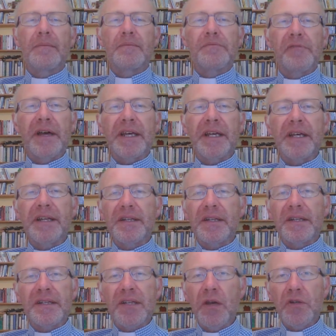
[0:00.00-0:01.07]
Breaking
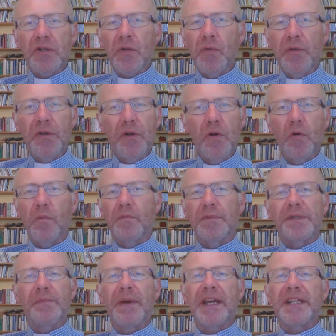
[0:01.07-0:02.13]
social
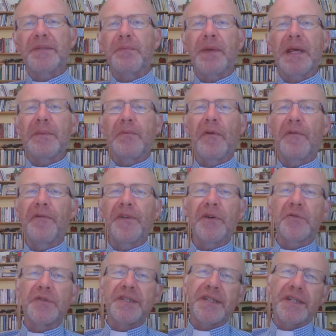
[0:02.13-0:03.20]
norms makes people
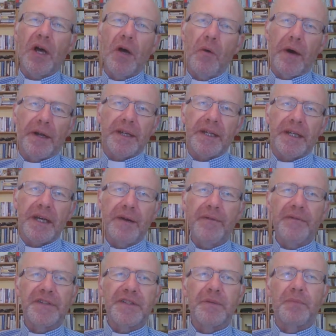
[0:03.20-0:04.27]
feel so
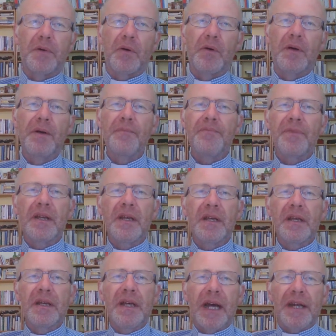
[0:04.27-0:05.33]
uncomfortable.
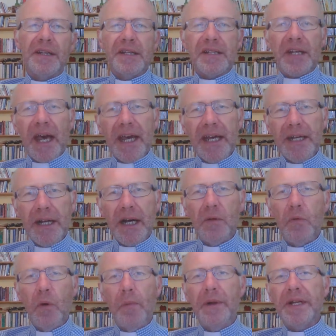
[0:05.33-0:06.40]
And this Canaanite
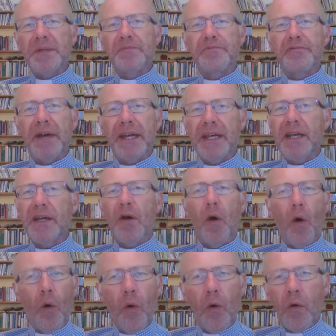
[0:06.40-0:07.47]
woman is breaking
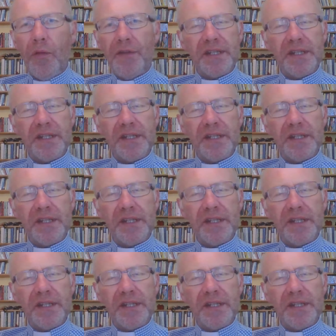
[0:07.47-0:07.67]
all the